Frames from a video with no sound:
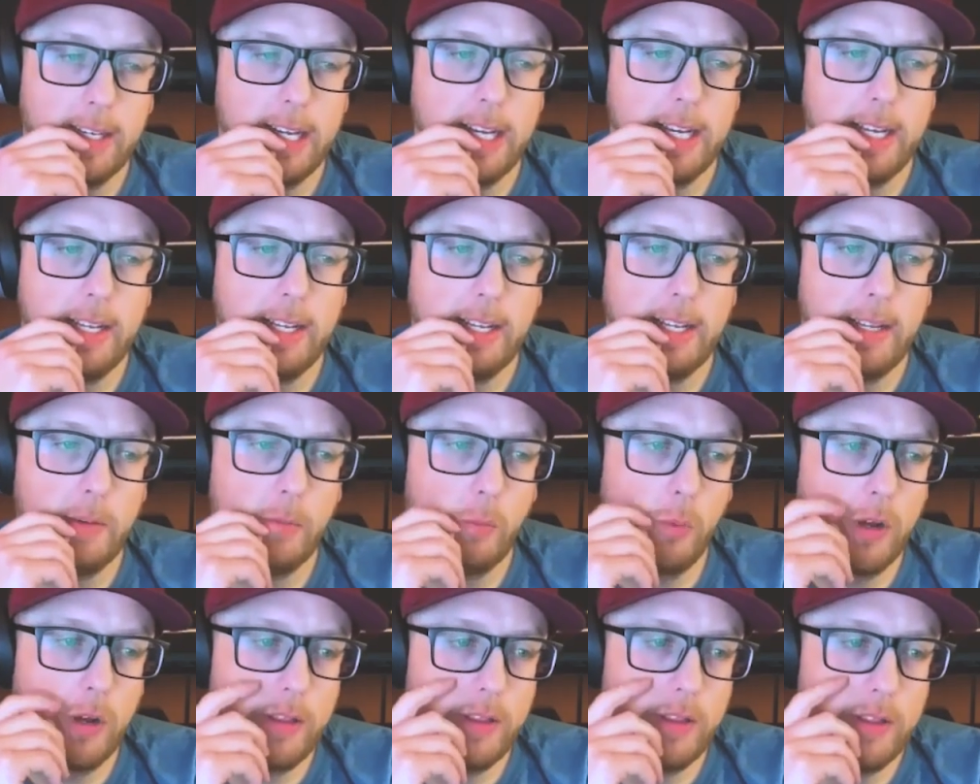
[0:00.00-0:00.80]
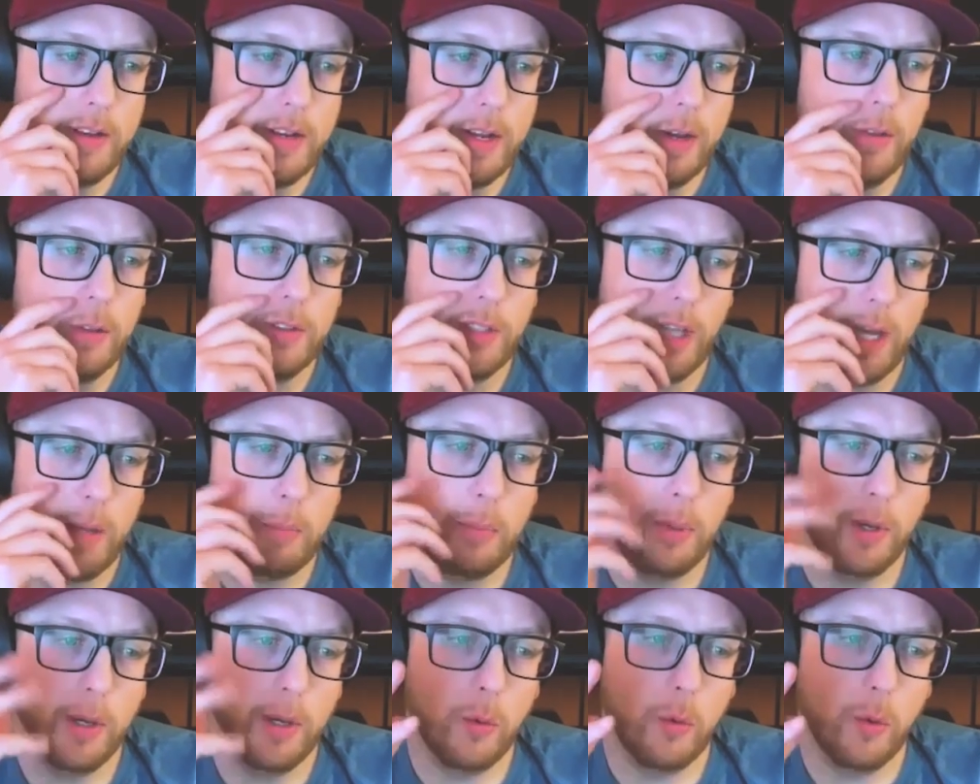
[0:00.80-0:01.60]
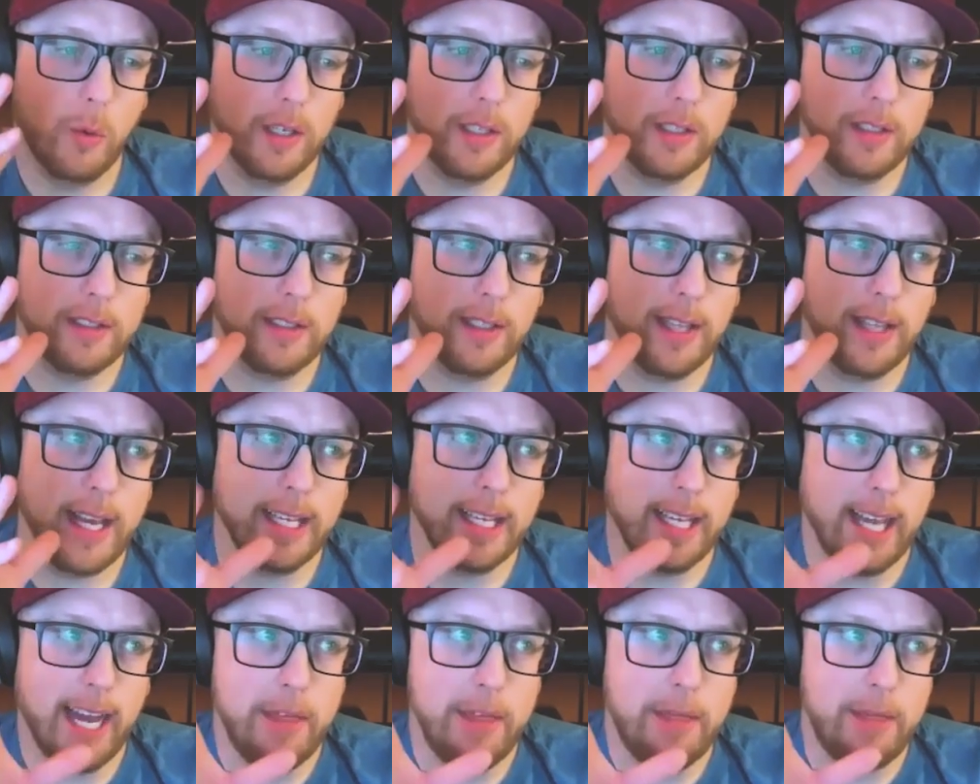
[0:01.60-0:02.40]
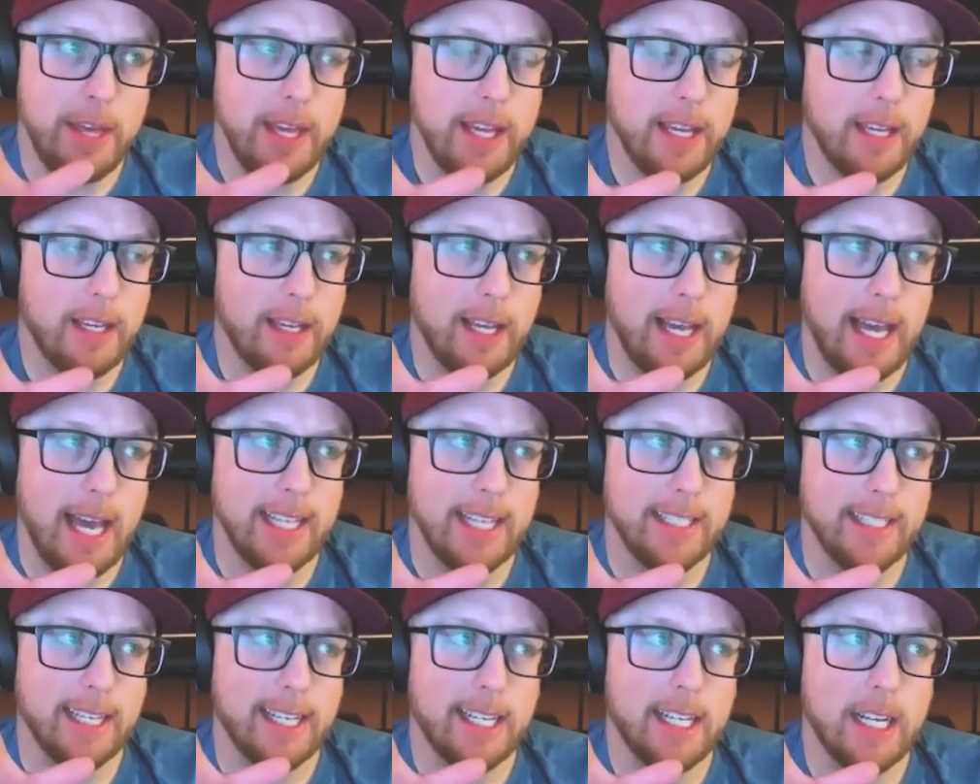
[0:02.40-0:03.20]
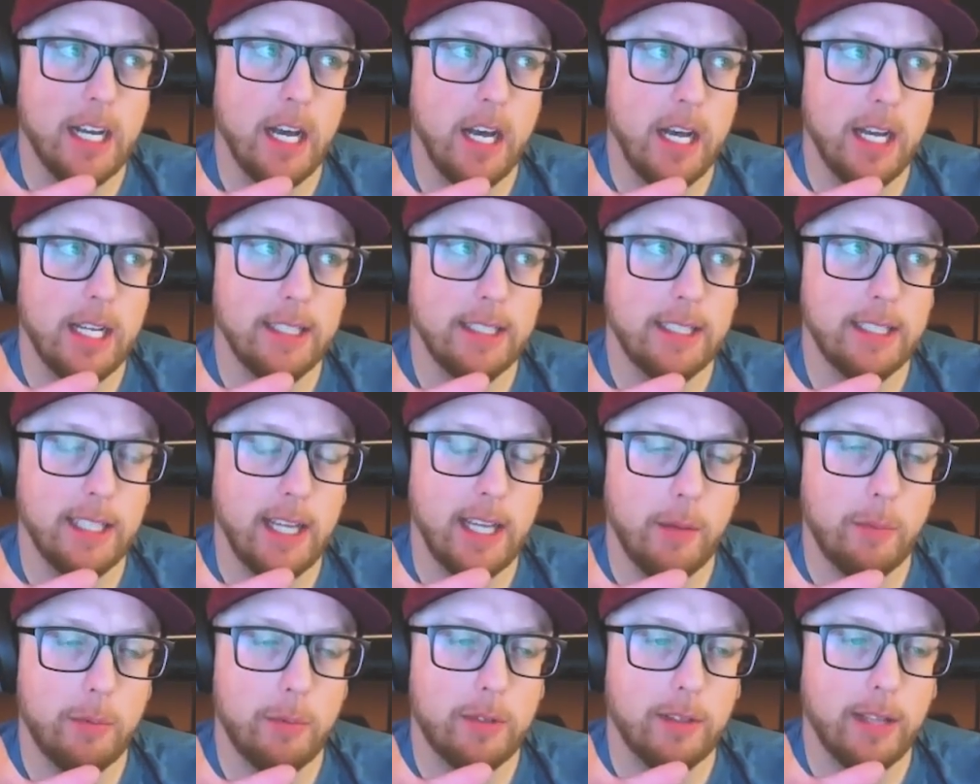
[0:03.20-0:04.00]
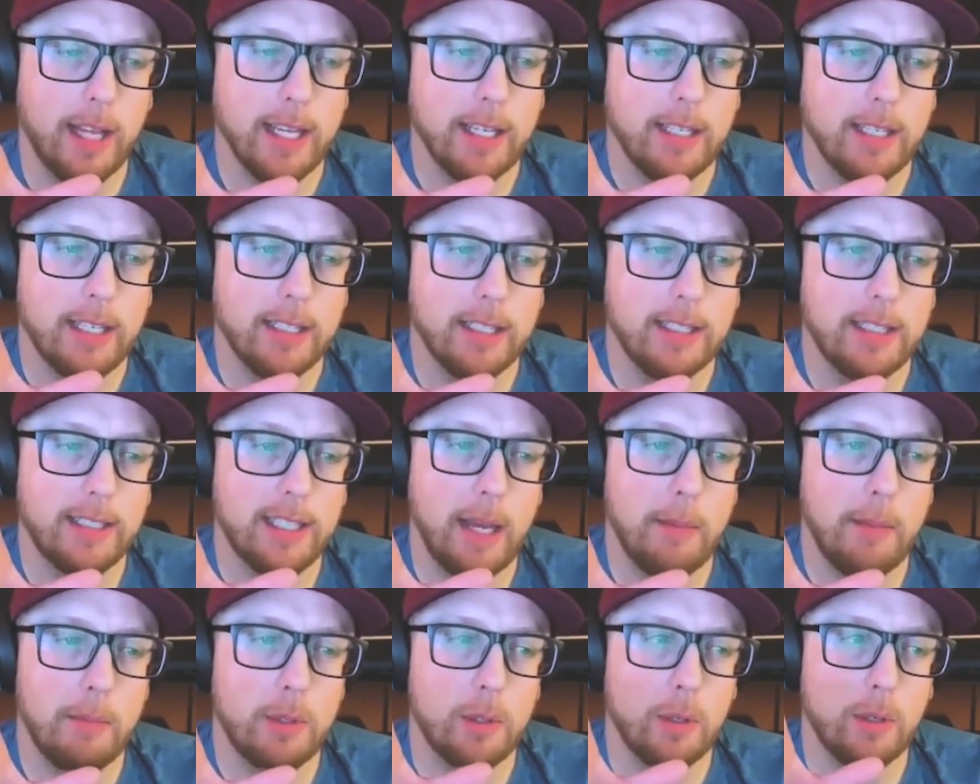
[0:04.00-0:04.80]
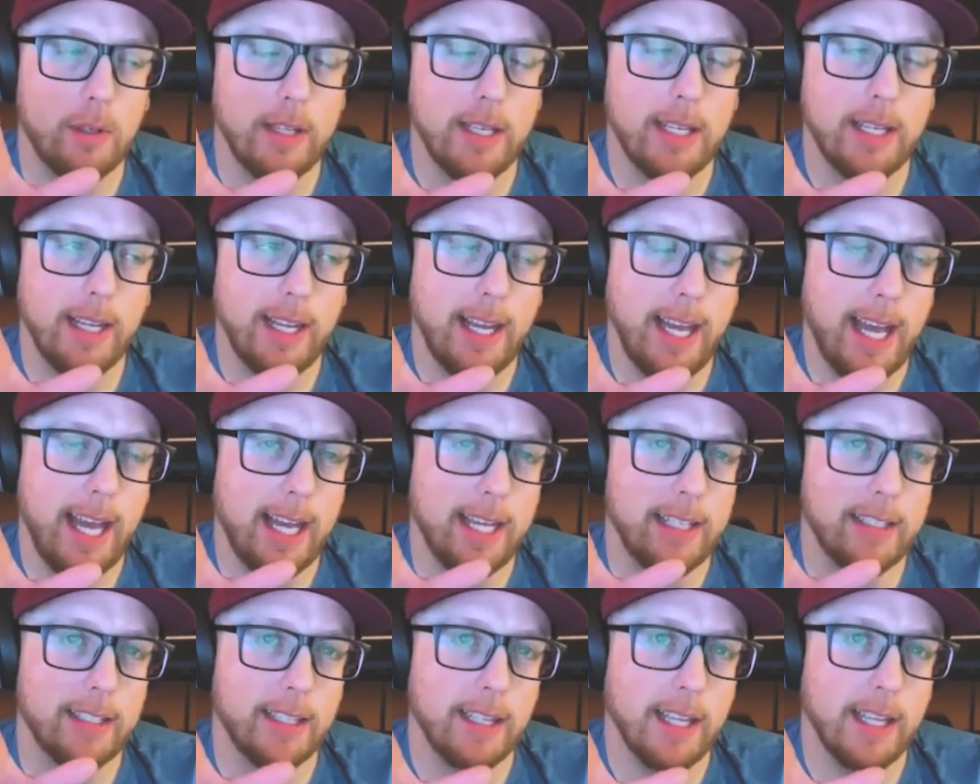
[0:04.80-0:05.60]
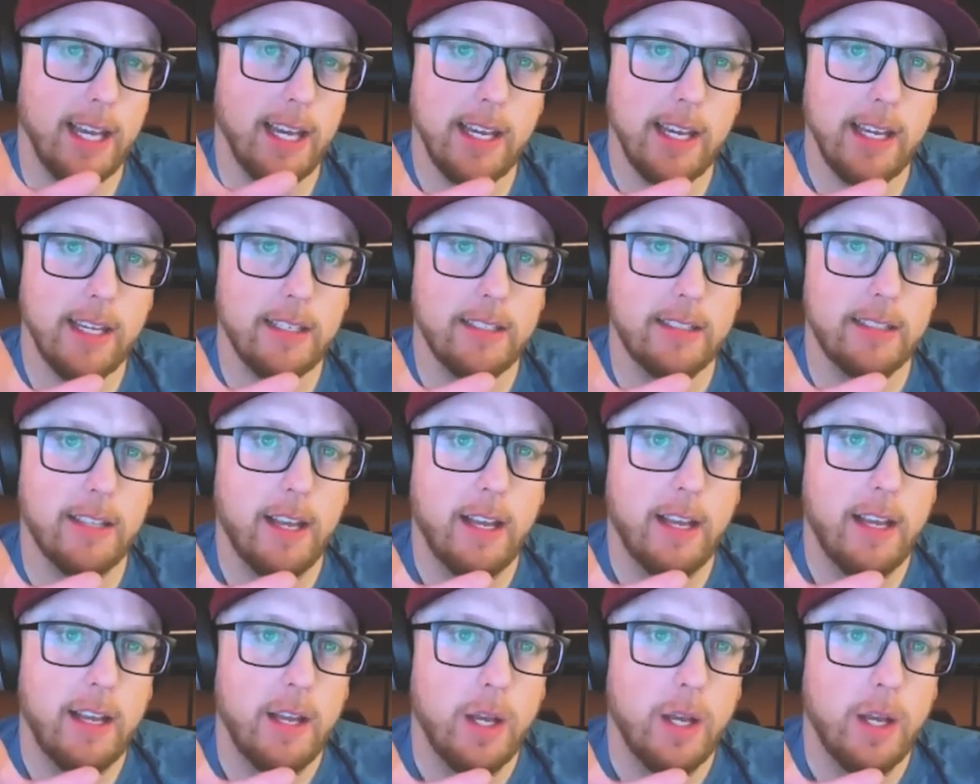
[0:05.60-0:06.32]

and and one of the notes I put was like I think as a concept, like conceptually, it has legs,